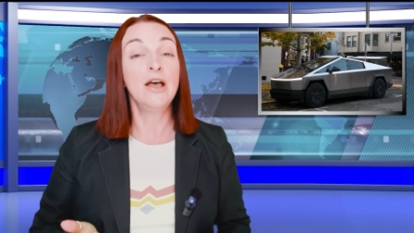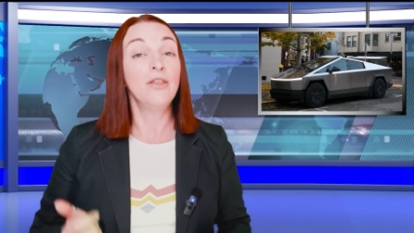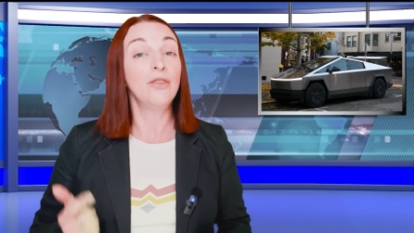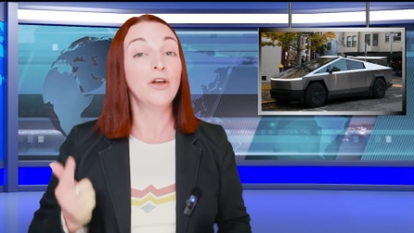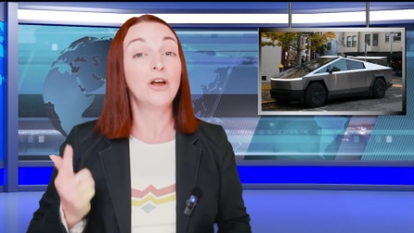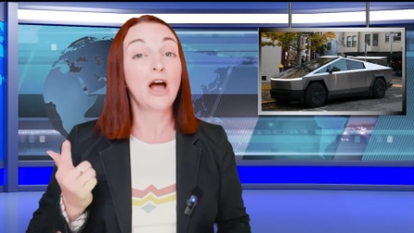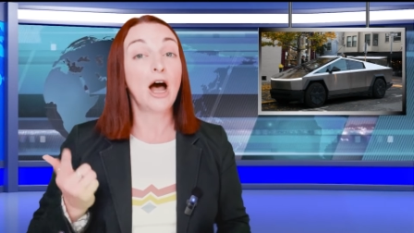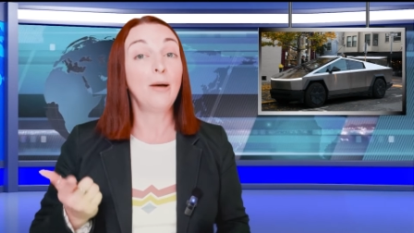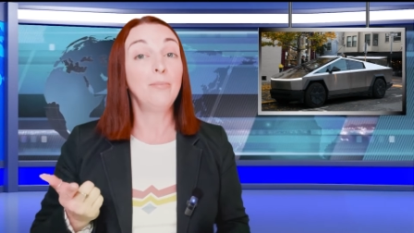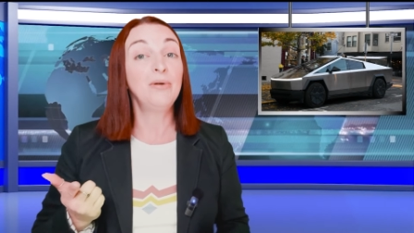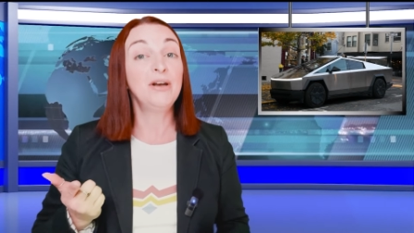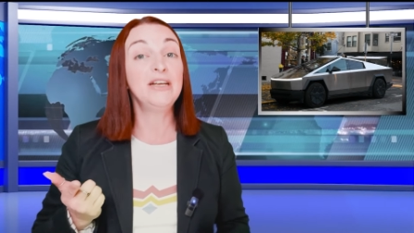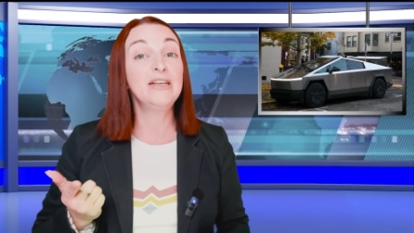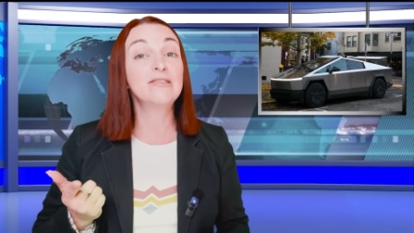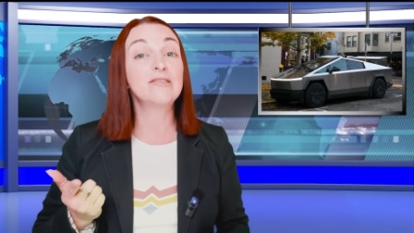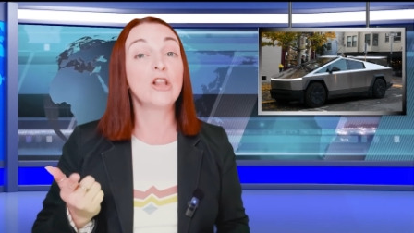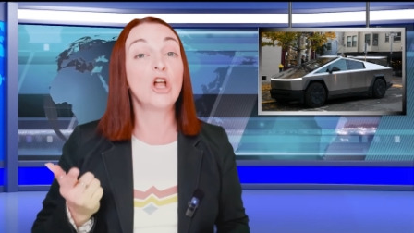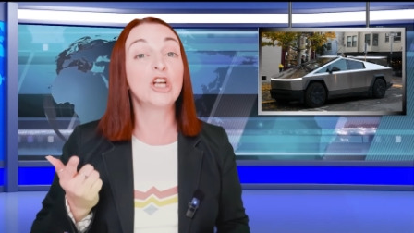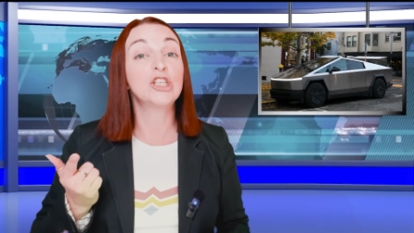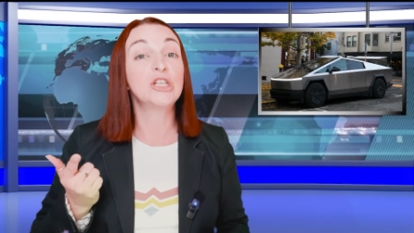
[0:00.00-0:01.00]
The
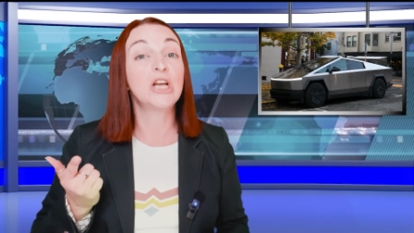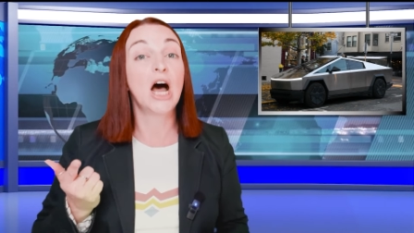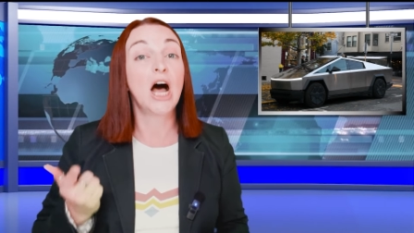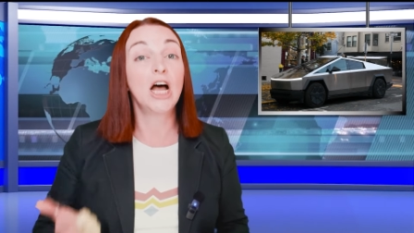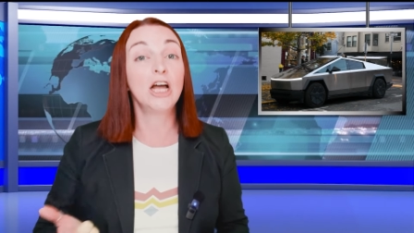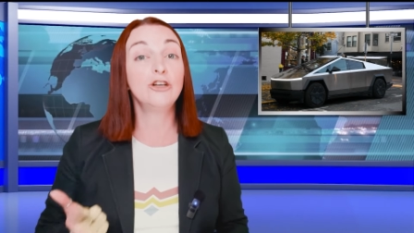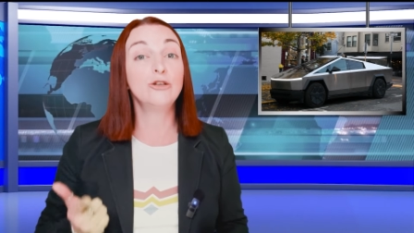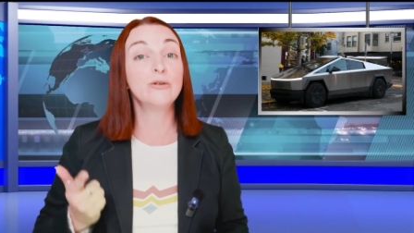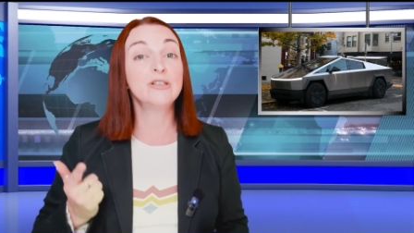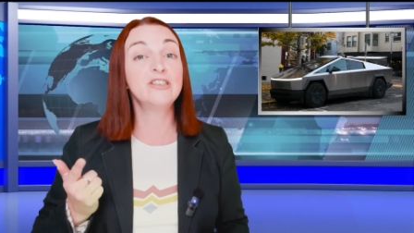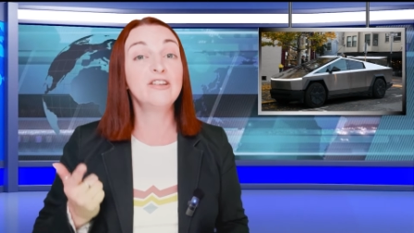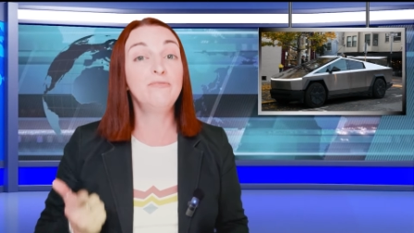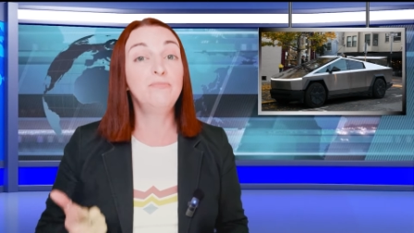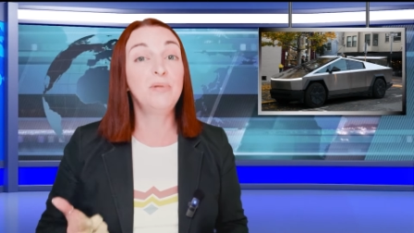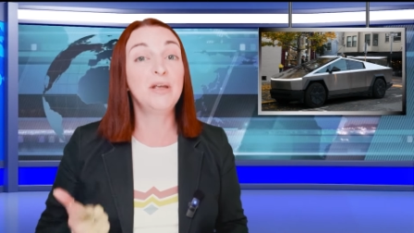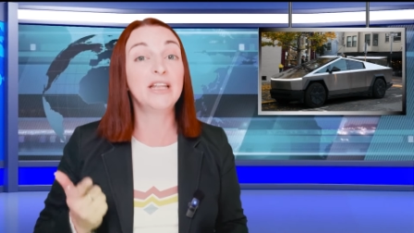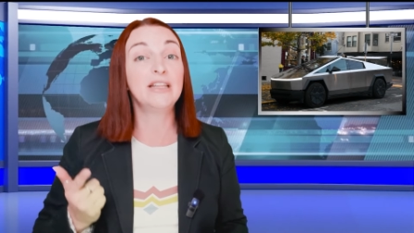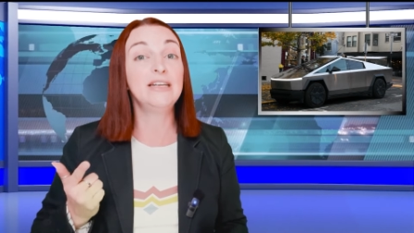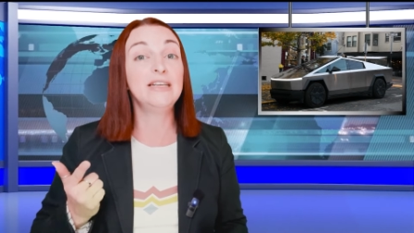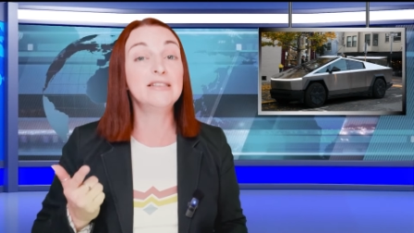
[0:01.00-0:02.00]
company's lost hundreds of
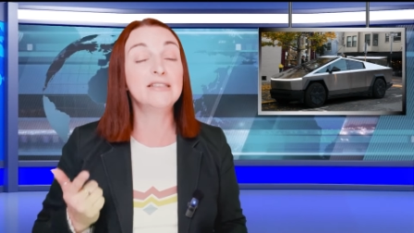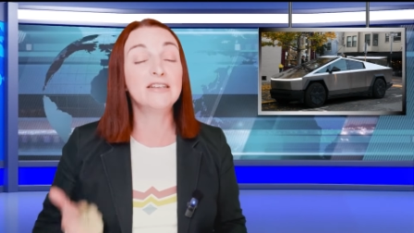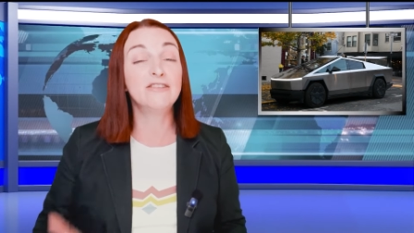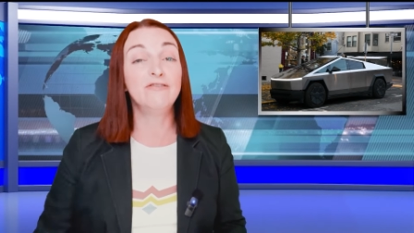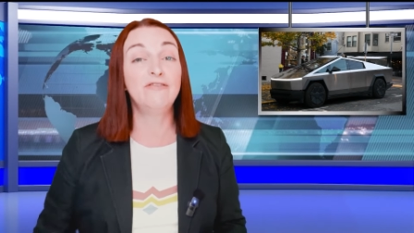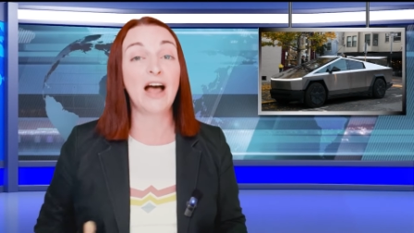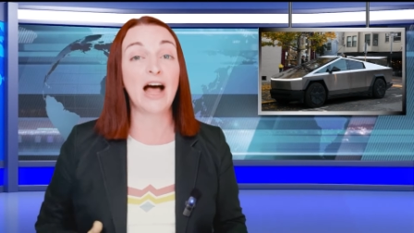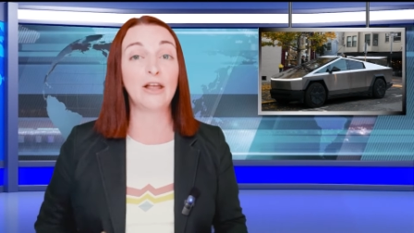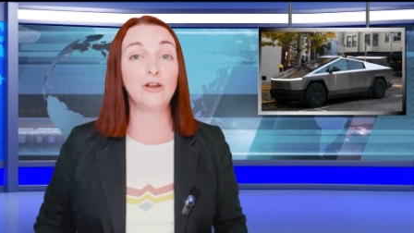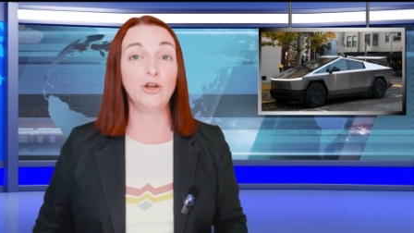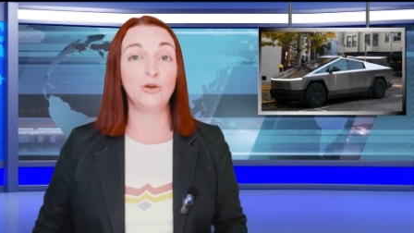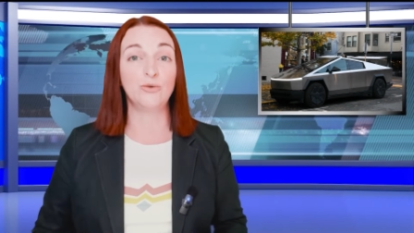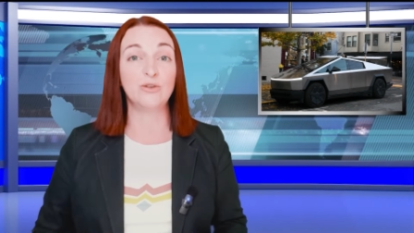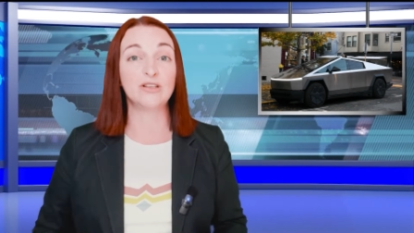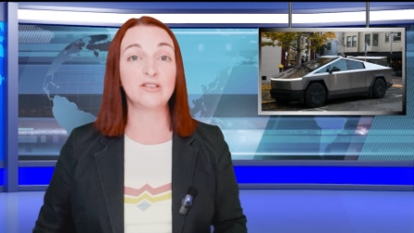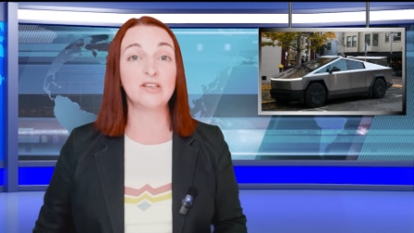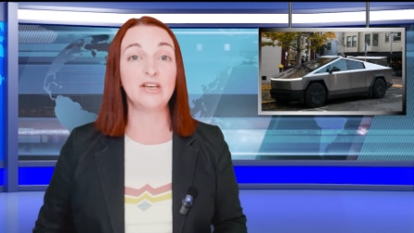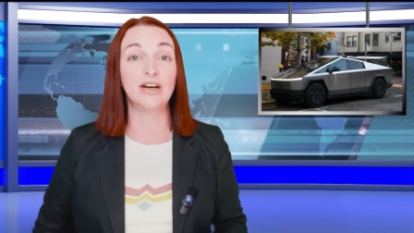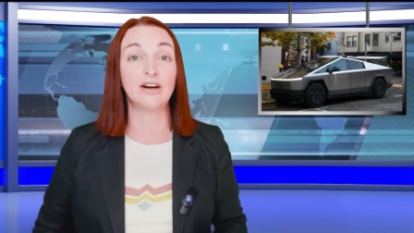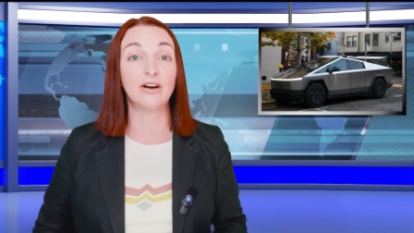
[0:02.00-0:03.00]
billions in value
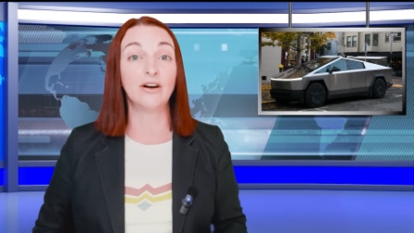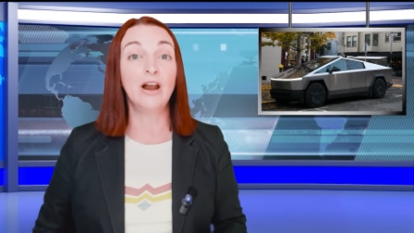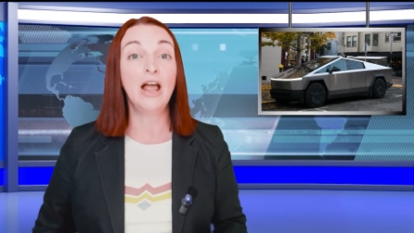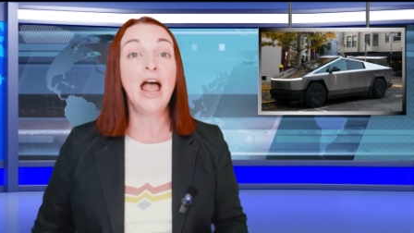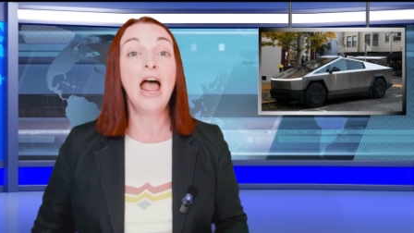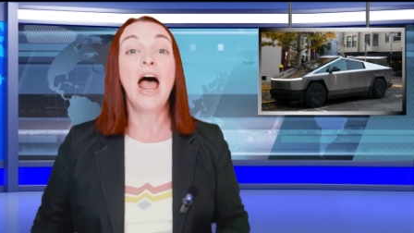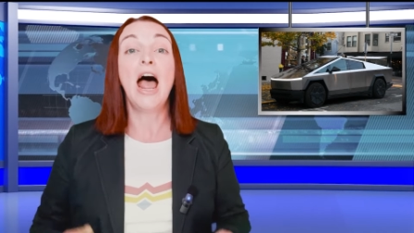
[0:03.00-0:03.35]
this year.